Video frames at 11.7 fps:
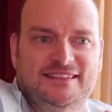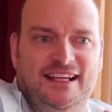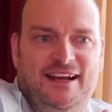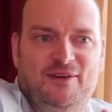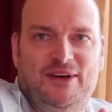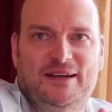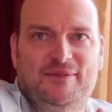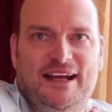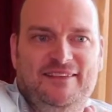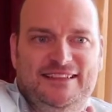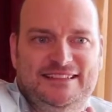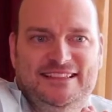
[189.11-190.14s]
I don't want to be.
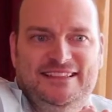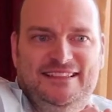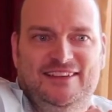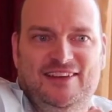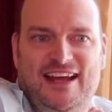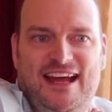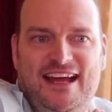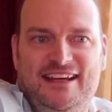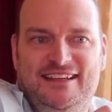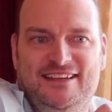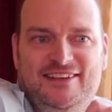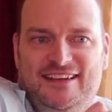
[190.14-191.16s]
I'm just a little guy,
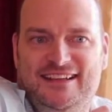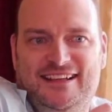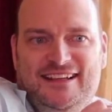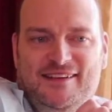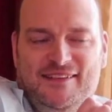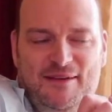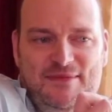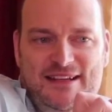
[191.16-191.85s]
I'm